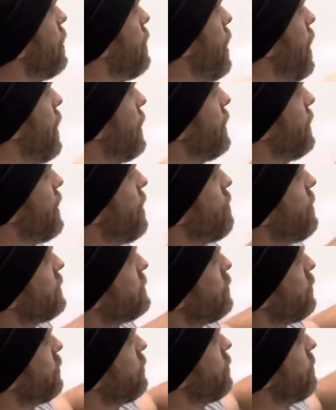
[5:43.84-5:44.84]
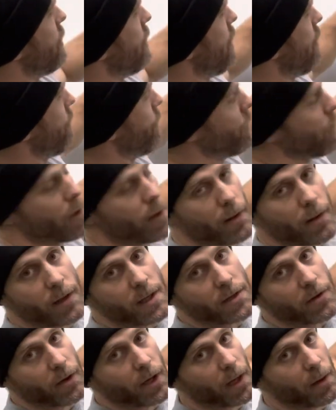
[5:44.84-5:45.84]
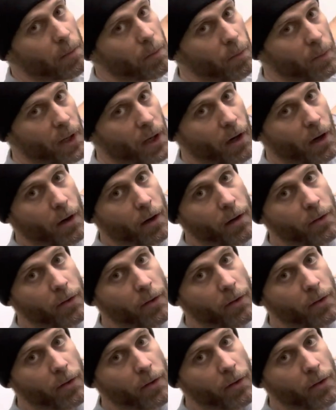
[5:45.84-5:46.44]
get that muscle recruitment up, these are getting bigger,